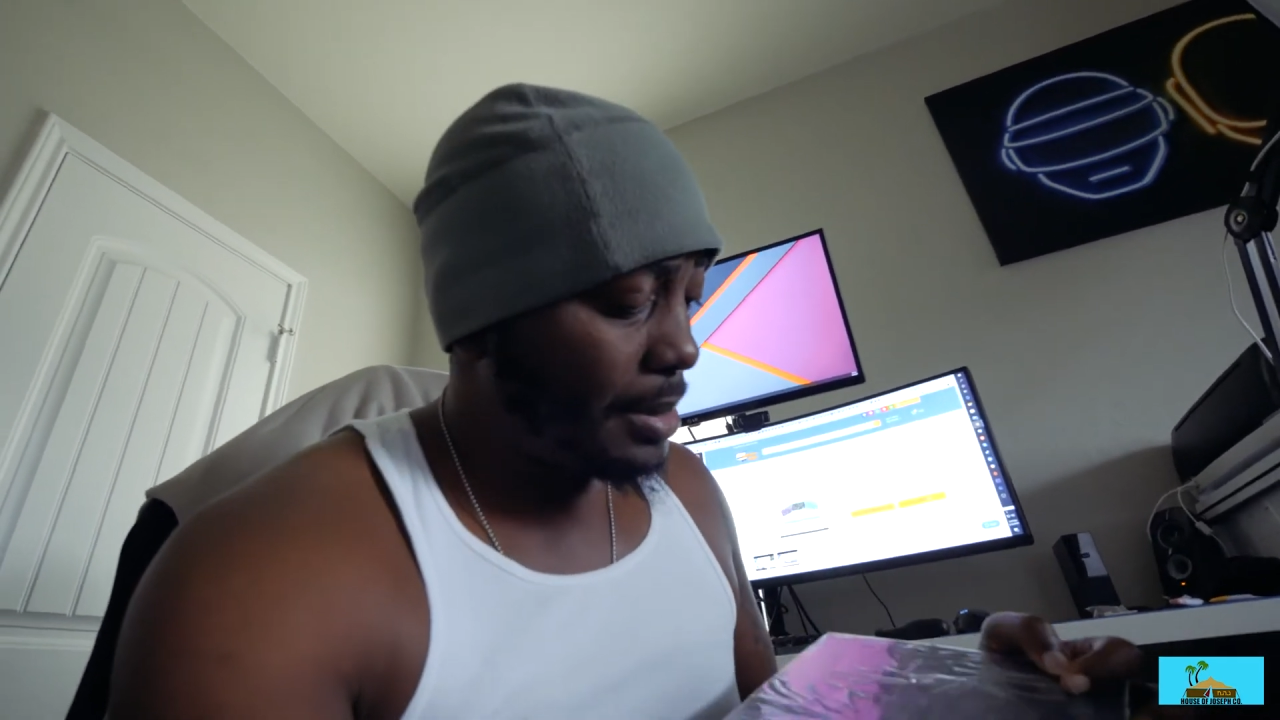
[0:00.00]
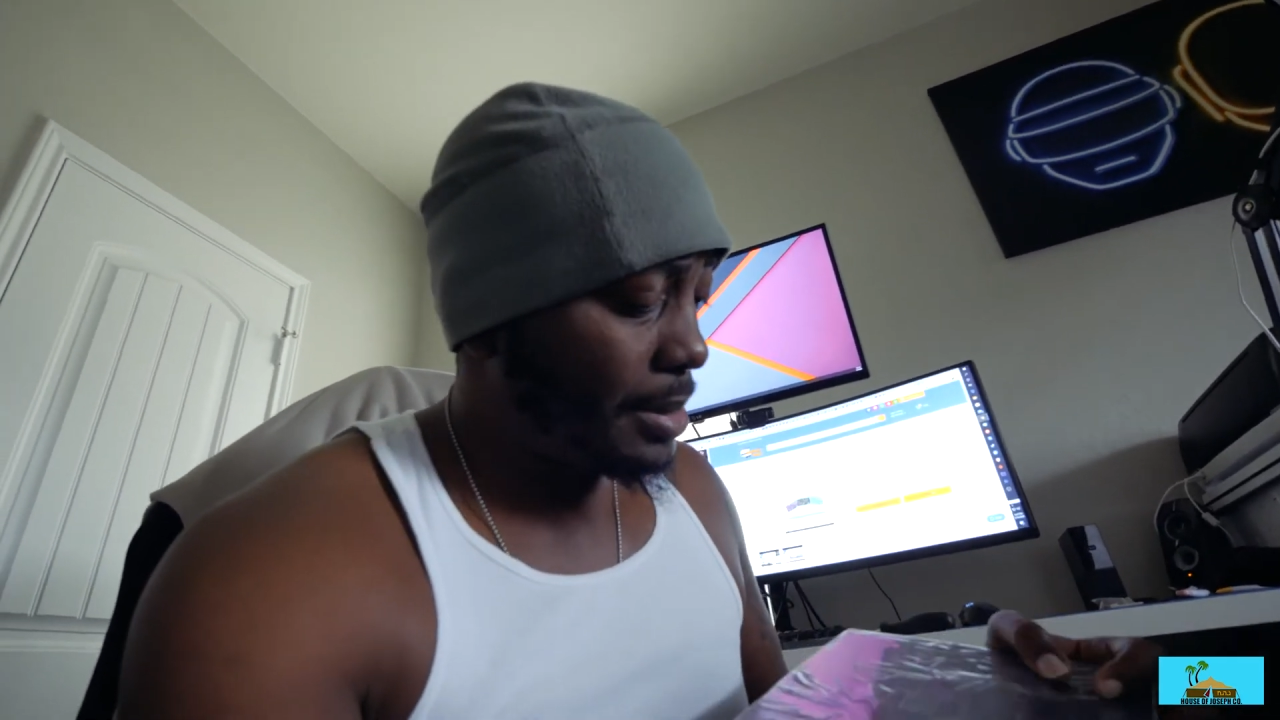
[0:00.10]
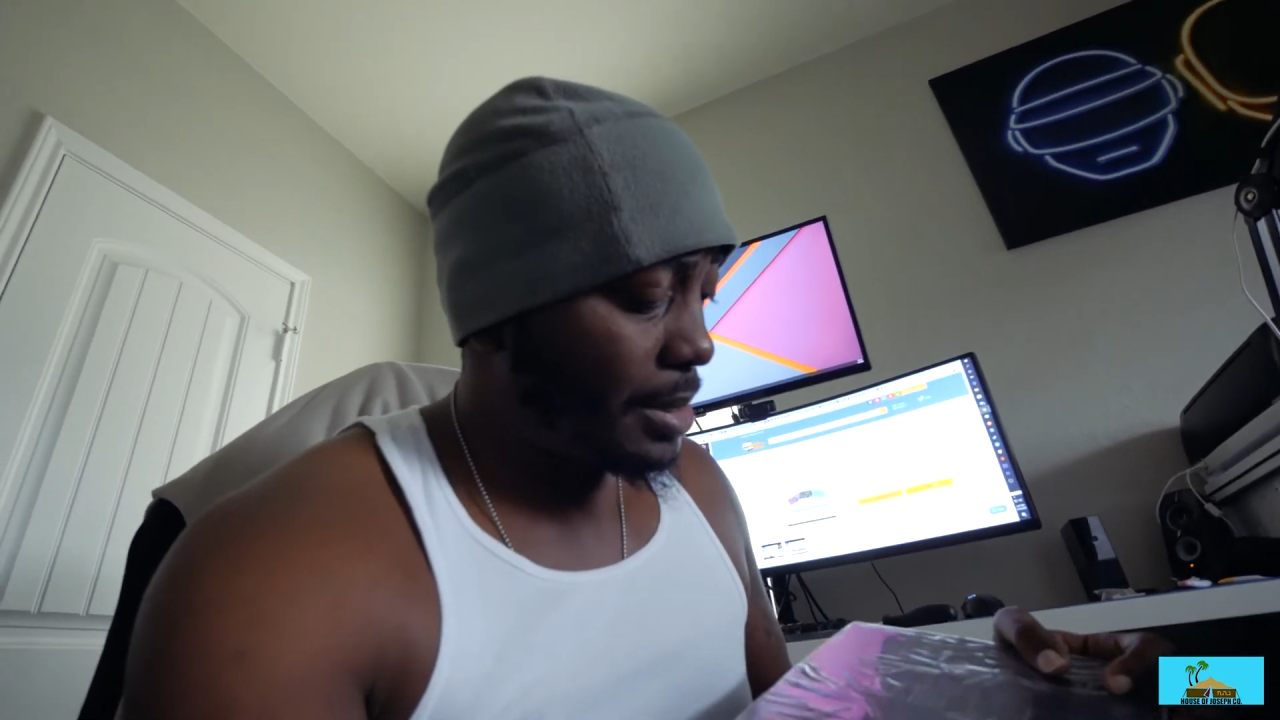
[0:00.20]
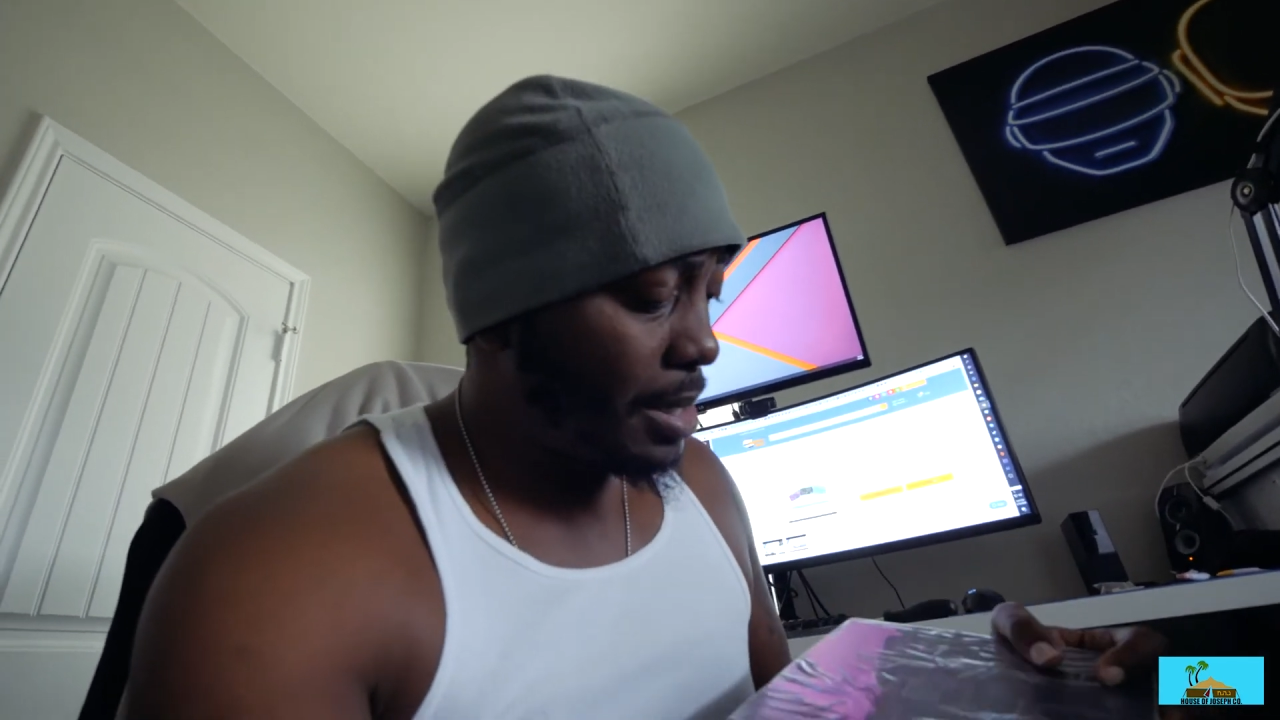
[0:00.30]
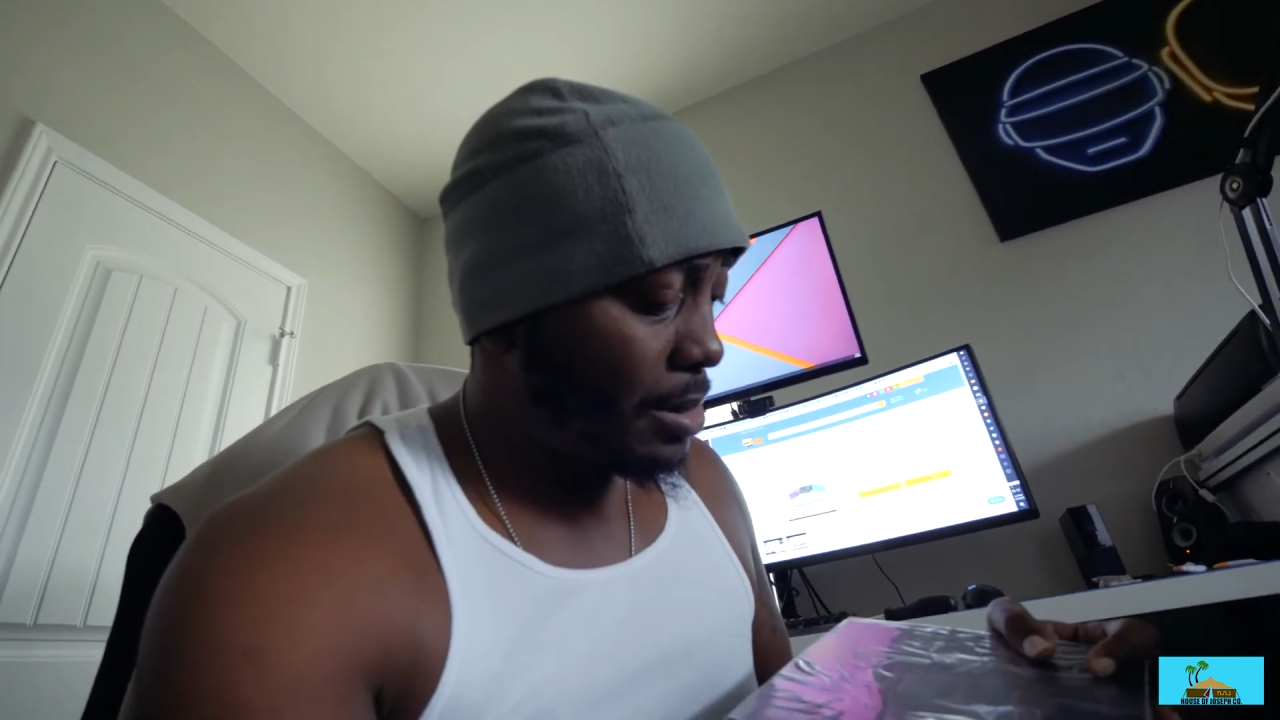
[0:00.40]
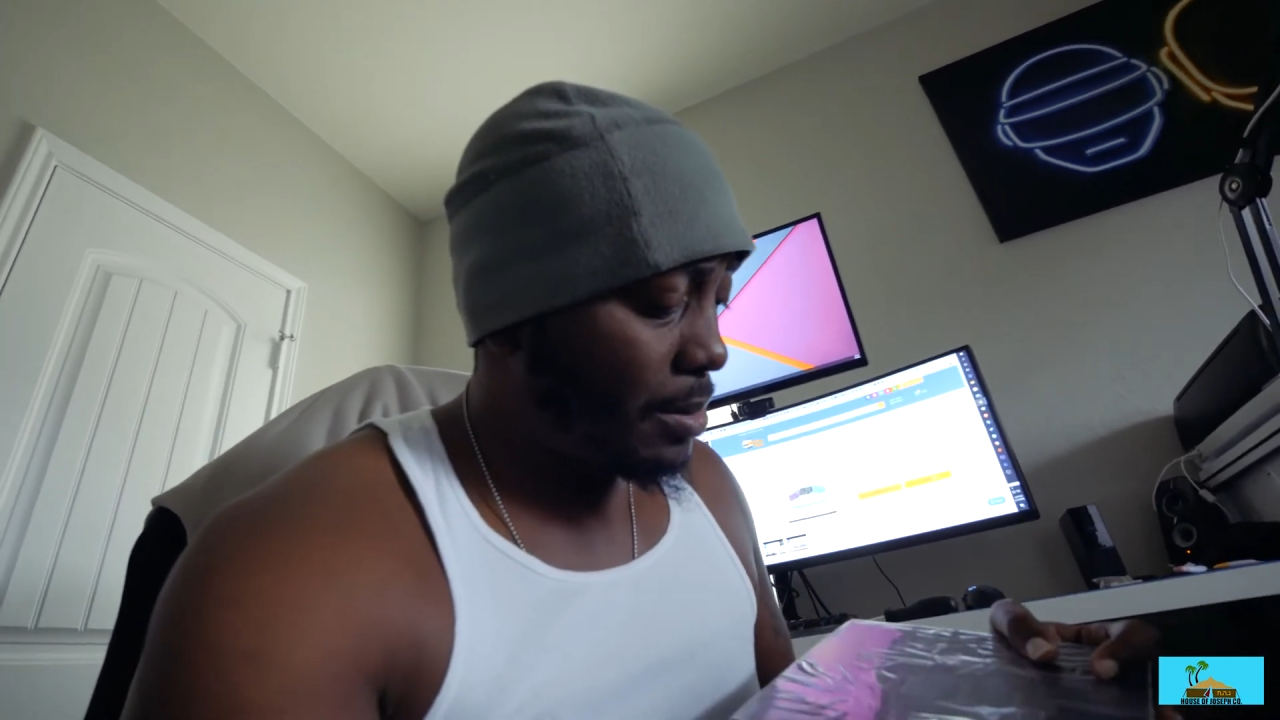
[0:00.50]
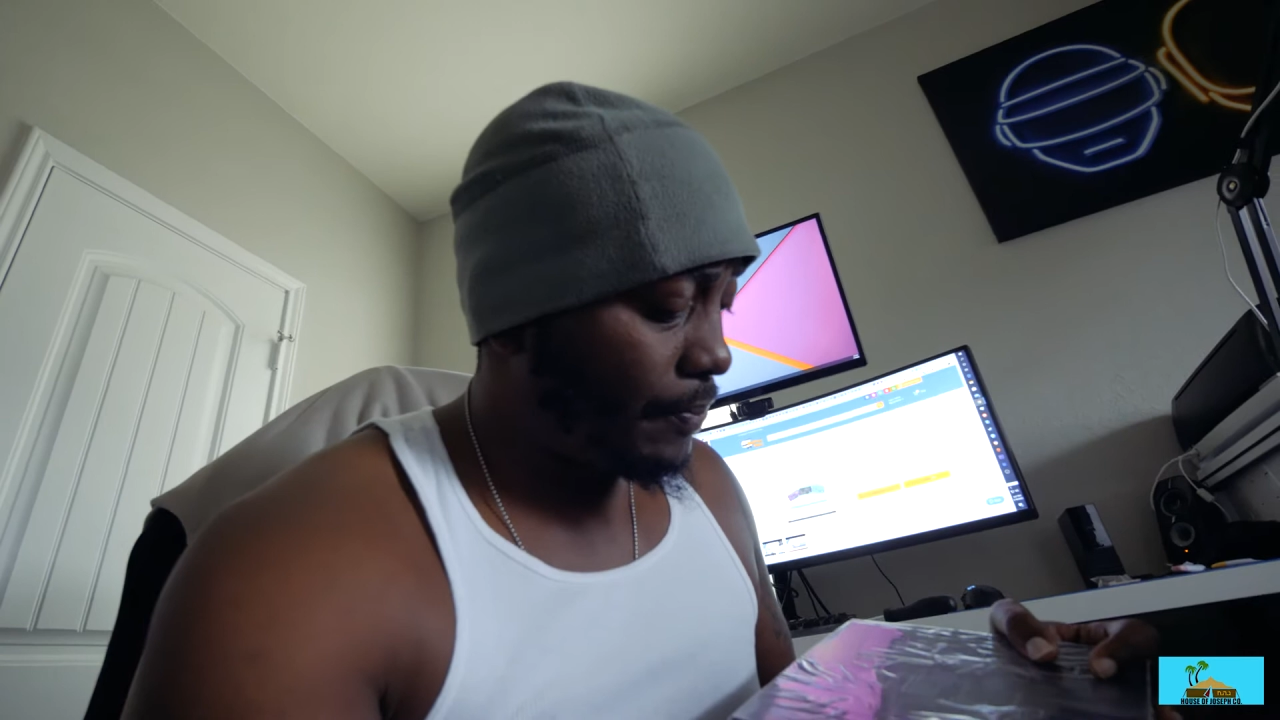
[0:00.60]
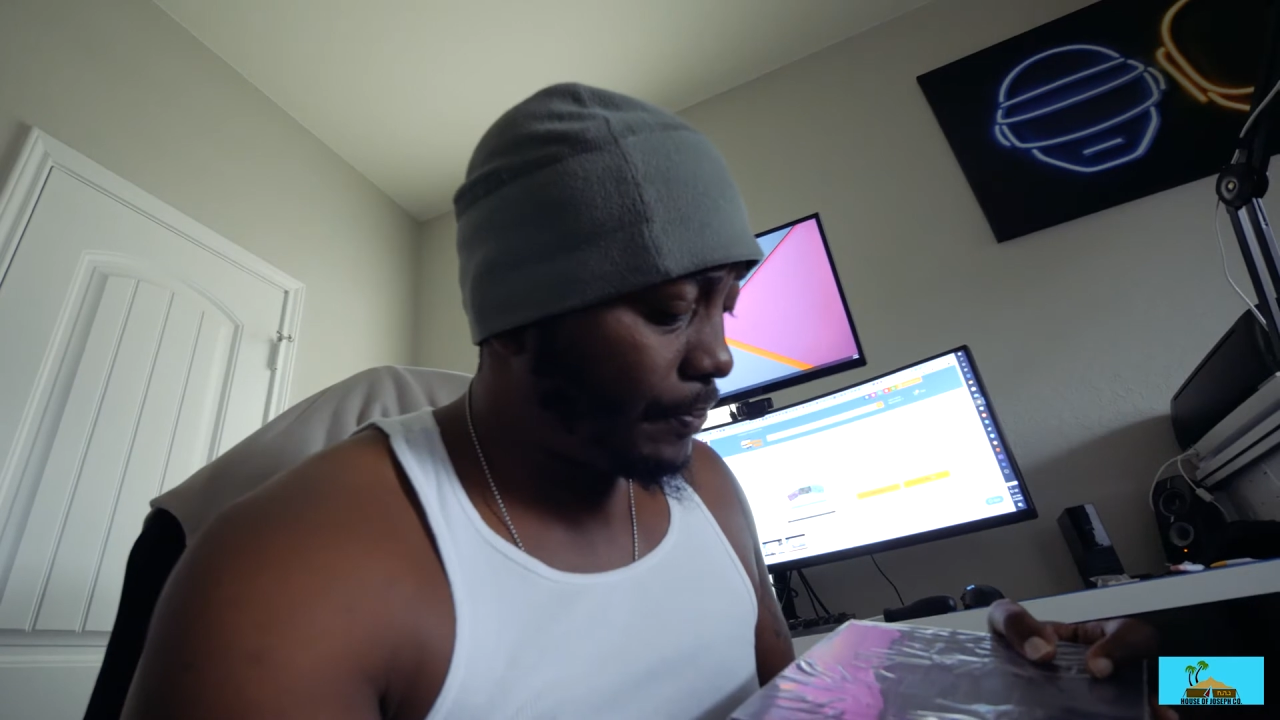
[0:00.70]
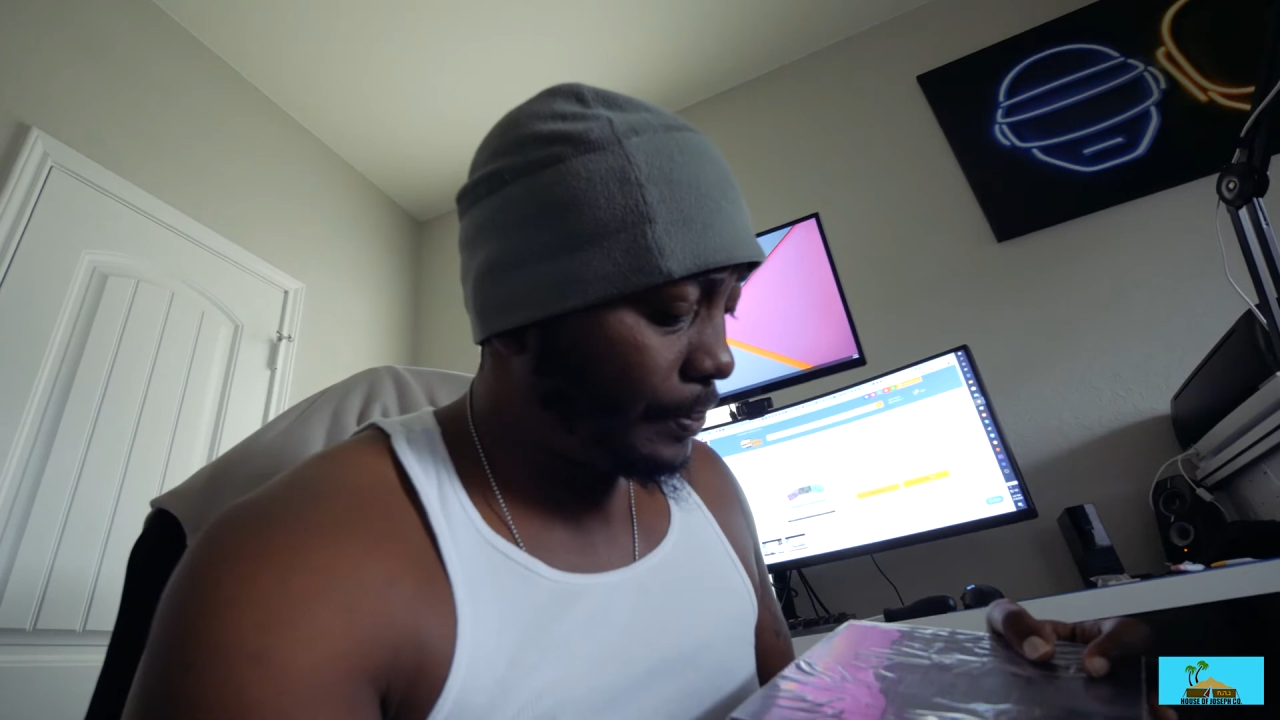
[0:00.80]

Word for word: So